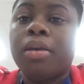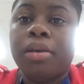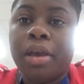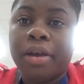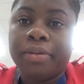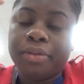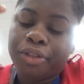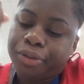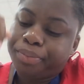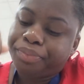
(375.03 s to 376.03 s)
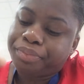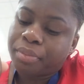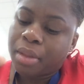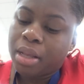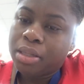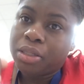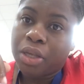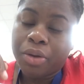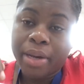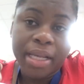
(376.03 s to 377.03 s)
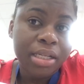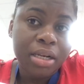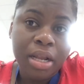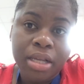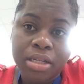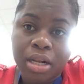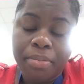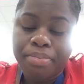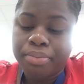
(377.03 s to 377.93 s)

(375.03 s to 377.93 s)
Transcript: yeah, so see you guys in the next clip.